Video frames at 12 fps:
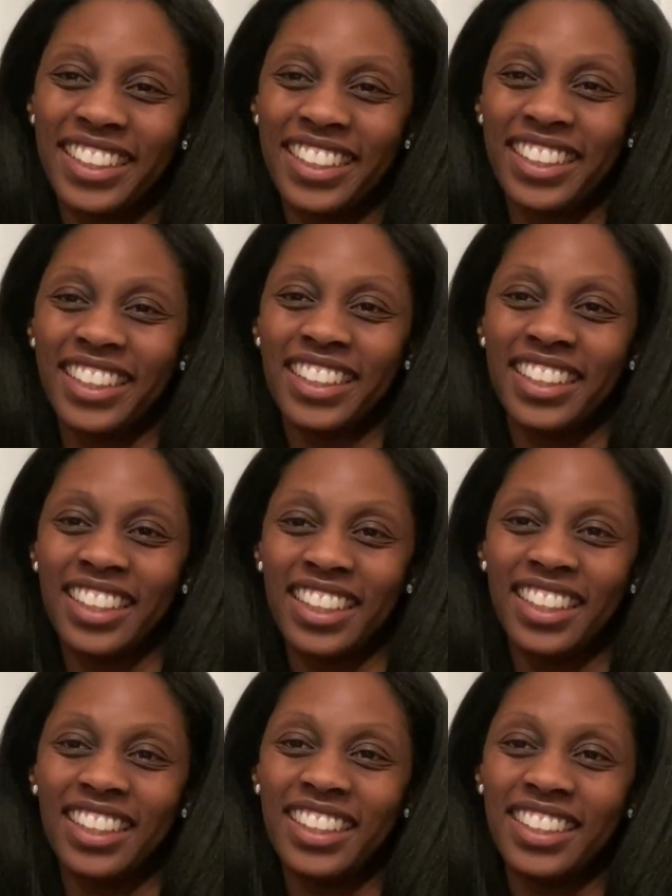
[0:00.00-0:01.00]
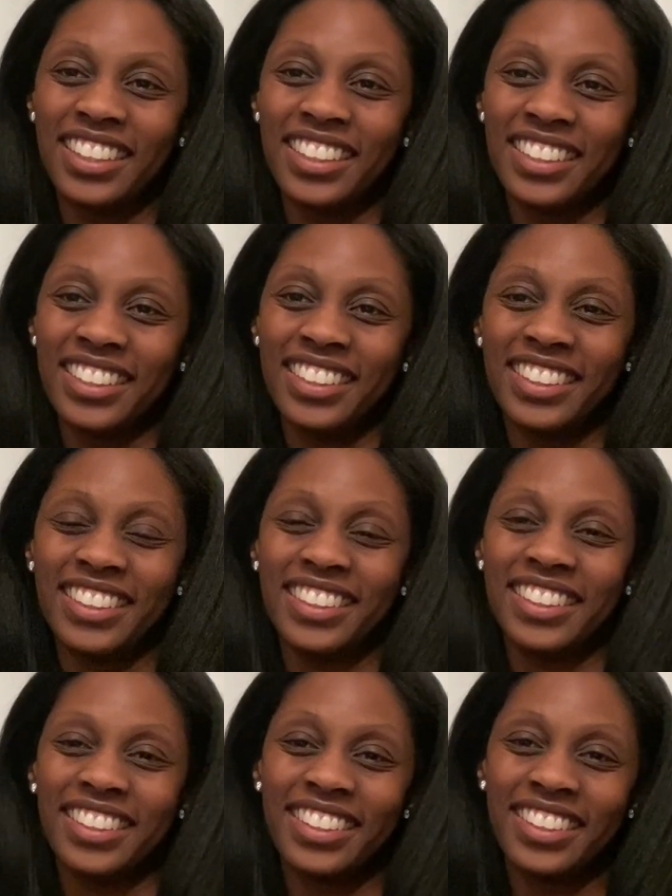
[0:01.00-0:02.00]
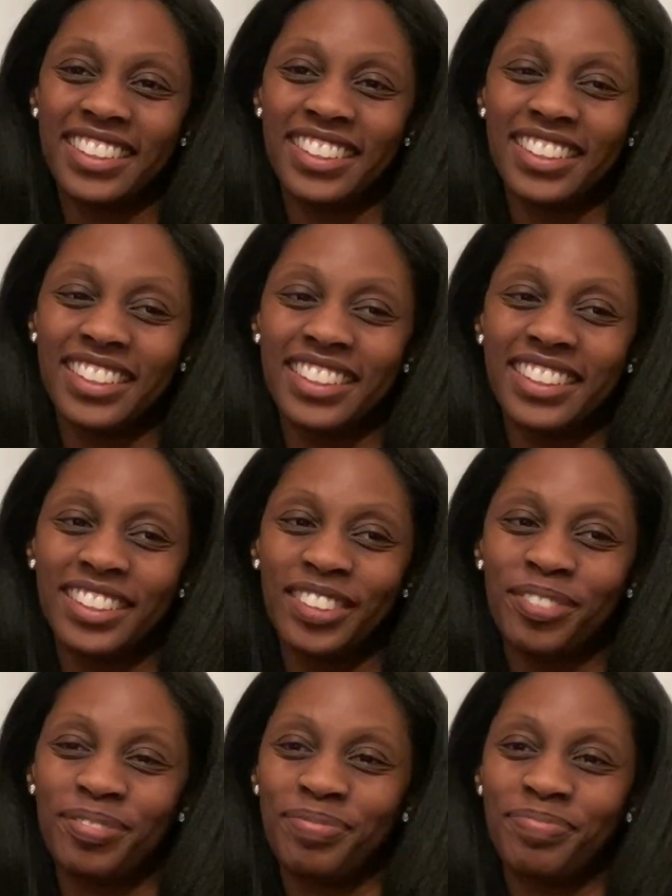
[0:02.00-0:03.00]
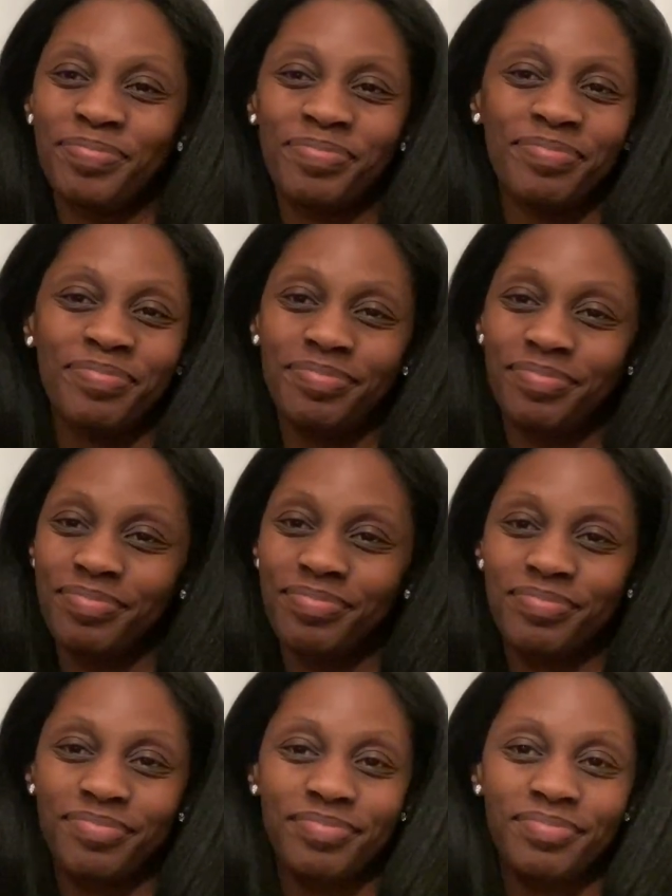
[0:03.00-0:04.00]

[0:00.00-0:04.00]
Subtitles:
The person shown says nothing.